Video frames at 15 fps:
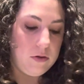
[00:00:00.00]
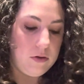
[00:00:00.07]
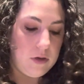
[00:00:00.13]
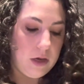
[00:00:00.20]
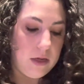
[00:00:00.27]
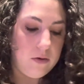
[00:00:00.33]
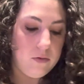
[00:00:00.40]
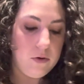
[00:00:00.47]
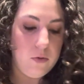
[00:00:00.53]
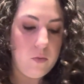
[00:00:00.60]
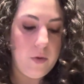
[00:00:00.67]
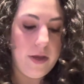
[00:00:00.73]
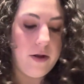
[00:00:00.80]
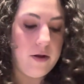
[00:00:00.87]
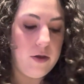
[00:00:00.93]
I don't know
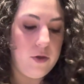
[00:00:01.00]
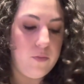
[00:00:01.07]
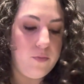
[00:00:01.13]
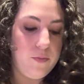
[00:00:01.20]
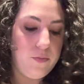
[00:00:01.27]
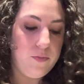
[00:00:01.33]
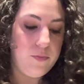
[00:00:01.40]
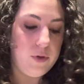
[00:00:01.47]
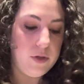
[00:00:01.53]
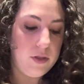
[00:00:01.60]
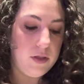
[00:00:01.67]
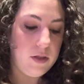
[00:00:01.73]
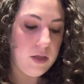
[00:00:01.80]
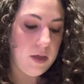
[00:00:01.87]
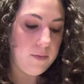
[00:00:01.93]
where you put
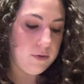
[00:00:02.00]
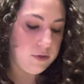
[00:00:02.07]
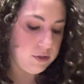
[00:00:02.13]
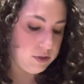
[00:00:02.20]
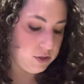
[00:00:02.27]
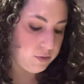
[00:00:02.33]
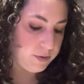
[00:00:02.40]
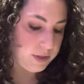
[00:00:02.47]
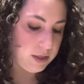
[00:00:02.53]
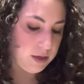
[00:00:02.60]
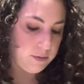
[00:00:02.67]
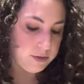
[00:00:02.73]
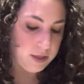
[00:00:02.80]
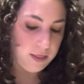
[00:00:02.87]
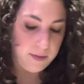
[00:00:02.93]
the labels. So you put the
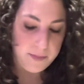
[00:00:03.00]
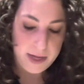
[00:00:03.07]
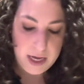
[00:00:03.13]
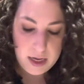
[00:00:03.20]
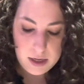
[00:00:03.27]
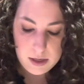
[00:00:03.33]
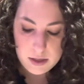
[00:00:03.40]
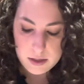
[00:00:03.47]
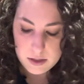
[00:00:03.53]
labels on the back.